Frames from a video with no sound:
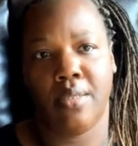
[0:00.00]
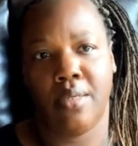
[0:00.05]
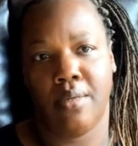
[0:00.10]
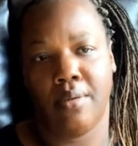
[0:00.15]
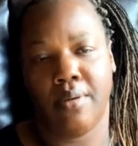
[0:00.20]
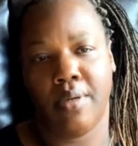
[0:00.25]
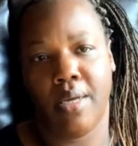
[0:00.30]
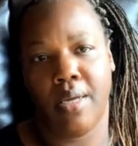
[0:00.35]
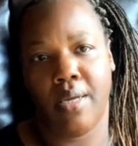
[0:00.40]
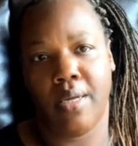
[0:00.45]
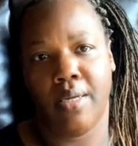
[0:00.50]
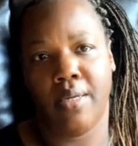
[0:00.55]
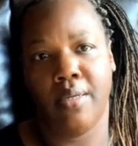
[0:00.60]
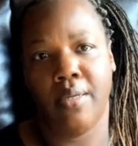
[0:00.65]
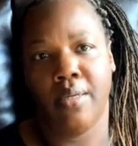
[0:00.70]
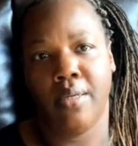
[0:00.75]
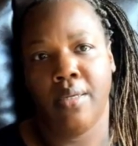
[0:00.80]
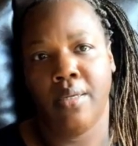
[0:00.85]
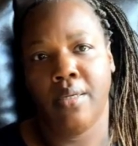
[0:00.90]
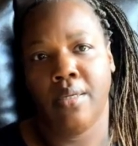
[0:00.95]
Okay,
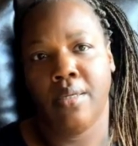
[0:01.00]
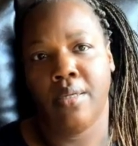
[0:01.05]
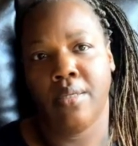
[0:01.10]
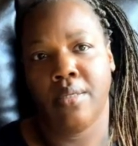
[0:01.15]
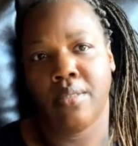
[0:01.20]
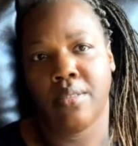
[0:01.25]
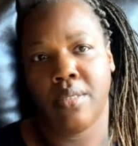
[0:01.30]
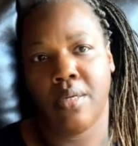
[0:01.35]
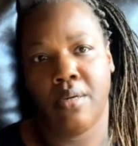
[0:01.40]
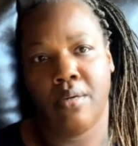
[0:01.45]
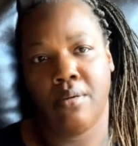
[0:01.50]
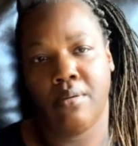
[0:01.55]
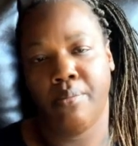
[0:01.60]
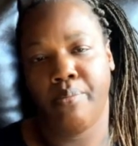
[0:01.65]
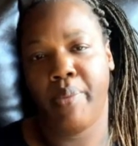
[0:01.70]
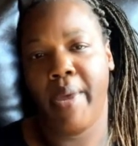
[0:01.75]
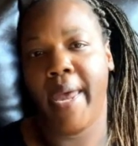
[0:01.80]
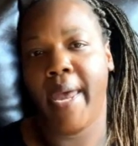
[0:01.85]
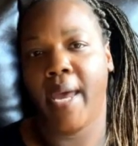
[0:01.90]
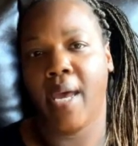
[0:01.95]
so
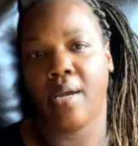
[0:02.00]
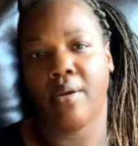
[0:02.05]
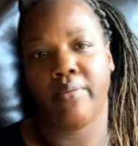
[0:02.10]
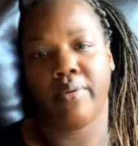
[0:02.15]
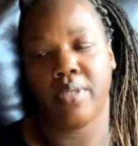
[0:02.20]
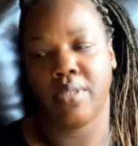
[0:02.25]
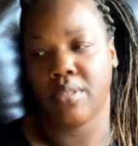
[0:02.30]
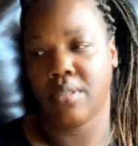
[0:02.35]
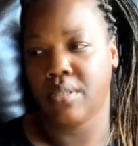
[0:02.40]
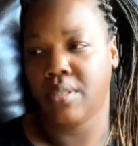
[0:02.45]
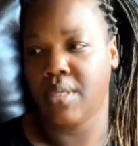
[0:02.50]
patterns